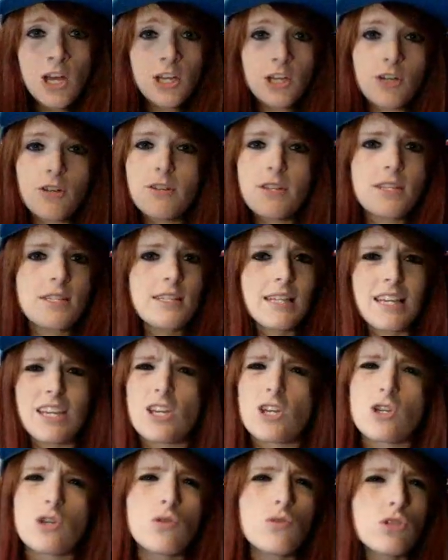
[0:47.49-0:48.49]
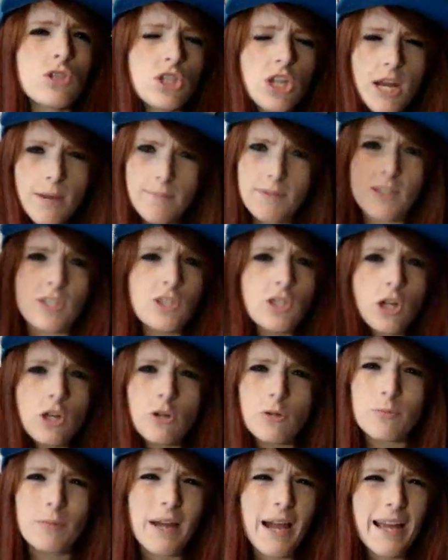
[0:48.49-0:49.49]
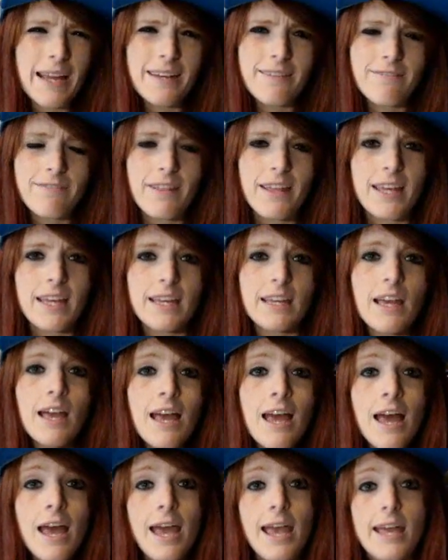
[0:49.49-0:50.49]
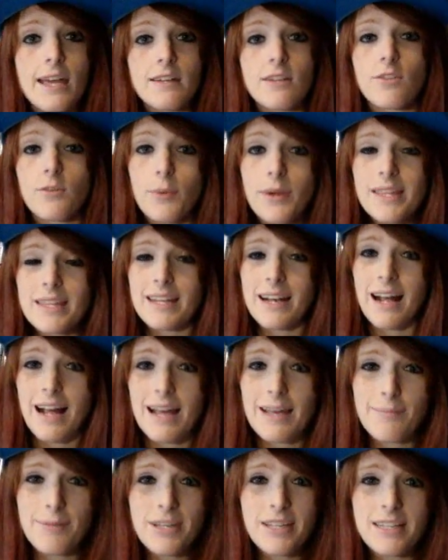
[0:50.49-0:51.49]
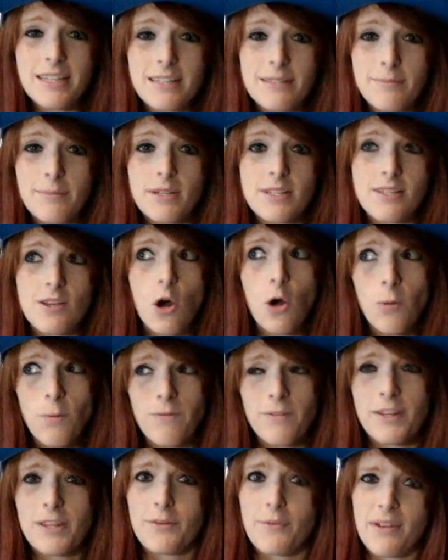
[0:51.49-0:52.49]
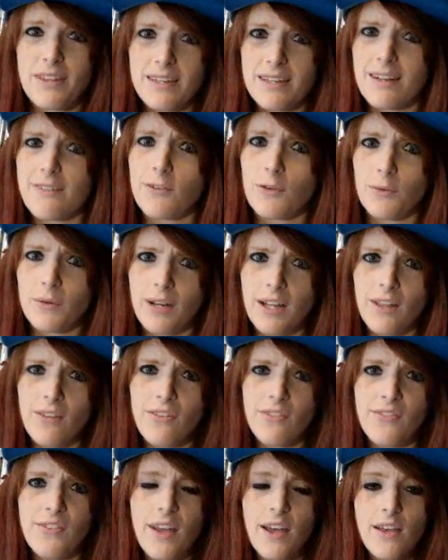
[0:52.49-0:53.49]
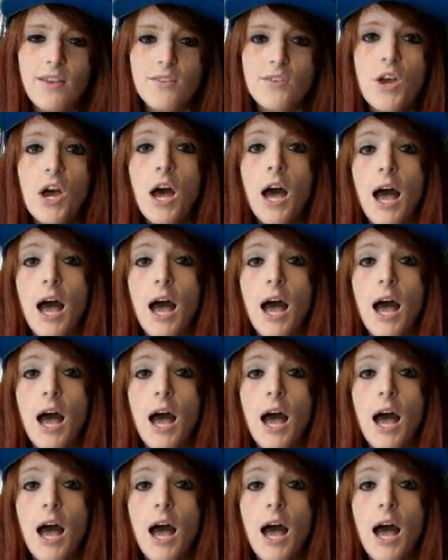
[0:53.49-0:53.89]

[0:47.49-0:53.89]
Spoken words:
You're in this like U-shaped dome kind of thing, and the way that I beat him is hopefully the way that everyone else does.